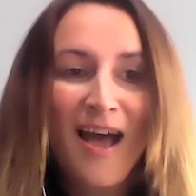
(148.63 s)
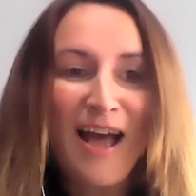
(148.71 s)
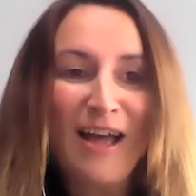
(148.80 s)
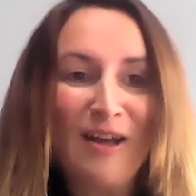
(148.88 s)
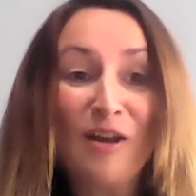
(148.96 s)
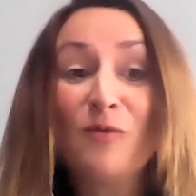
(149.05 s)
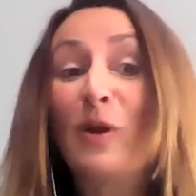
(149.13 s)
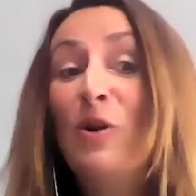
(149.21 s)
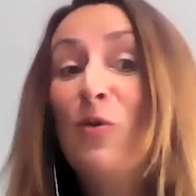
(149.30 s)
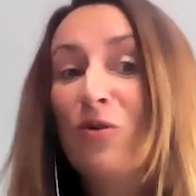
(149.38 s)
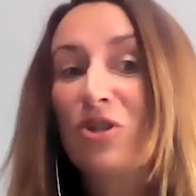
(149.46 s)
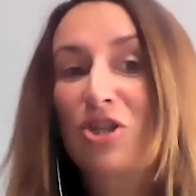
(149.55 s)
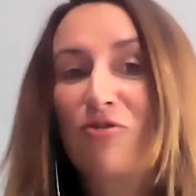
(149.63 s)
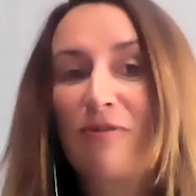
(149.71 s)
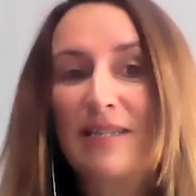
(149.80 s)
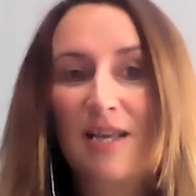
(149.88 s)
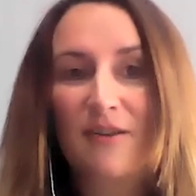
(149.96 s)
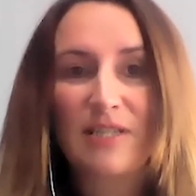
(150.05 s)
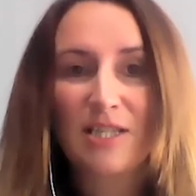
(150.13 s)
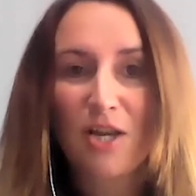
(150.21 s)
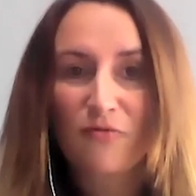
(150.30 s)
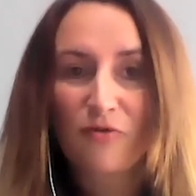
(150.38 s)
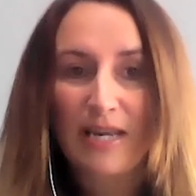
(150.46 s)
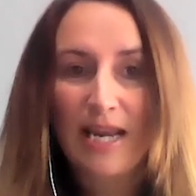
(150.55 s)
And we launched career services
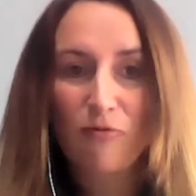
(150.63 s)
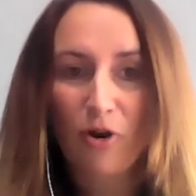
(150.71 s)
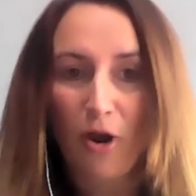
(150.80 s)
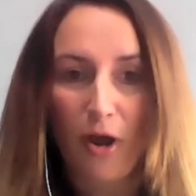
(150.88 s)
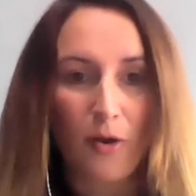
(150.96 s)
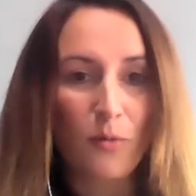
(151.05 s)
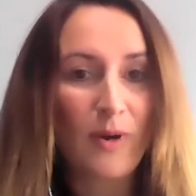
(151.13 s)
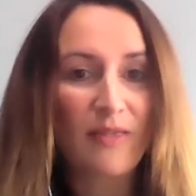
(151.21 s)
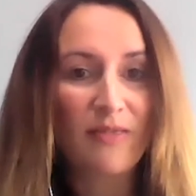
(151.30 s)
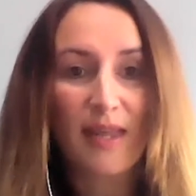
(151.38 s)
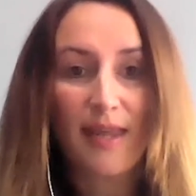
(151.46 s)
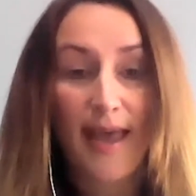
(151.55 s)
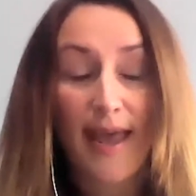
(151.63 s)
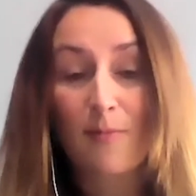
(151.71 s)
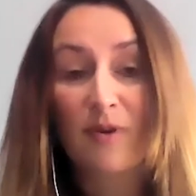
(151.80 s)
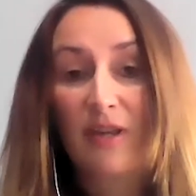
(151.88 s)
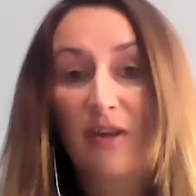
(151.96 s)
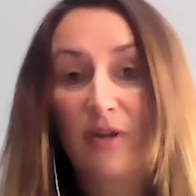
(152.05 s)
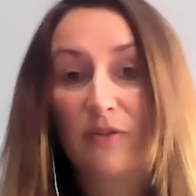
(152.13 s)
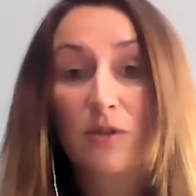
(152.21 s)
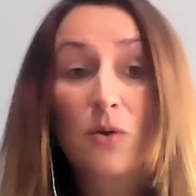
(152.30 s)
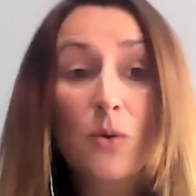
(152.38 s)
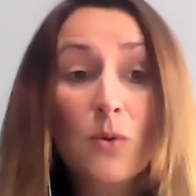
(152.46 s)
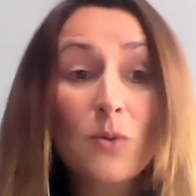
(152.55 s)
over a year ago with the aim of giving the
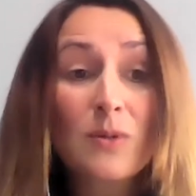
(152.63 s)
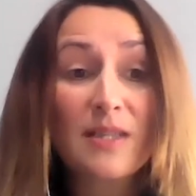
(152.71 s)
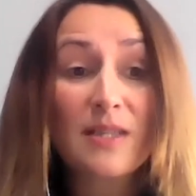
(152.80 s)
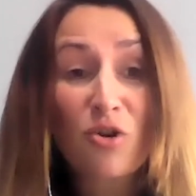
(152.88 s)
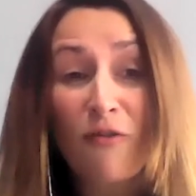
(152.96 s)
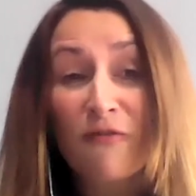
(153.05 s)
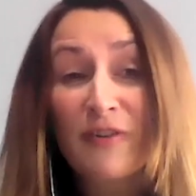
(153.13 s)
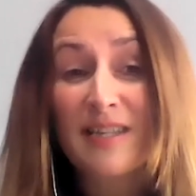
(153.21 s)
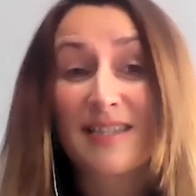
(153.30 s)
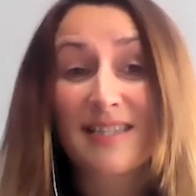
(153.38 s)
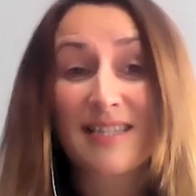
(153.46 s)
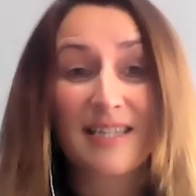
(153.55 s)
tools and the confidence